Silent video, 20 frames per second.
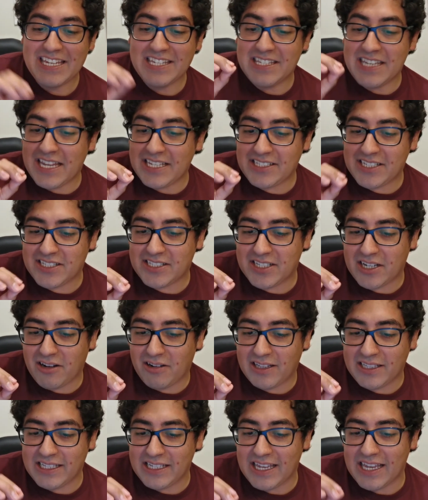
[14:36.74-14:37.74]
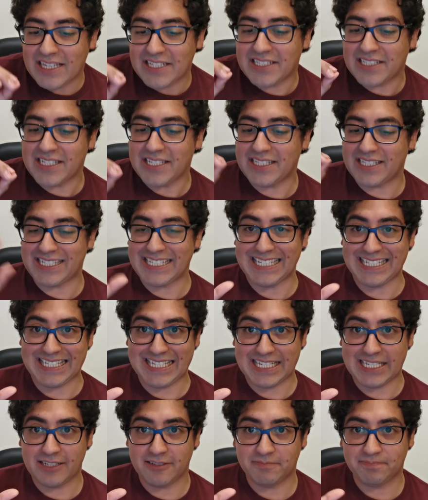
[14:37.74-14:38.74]
necessarily exceeds
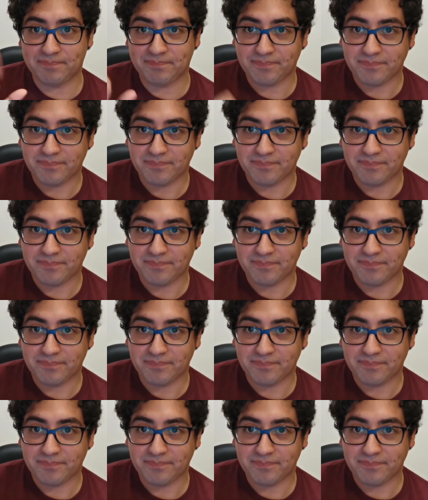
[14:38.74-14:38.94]
it.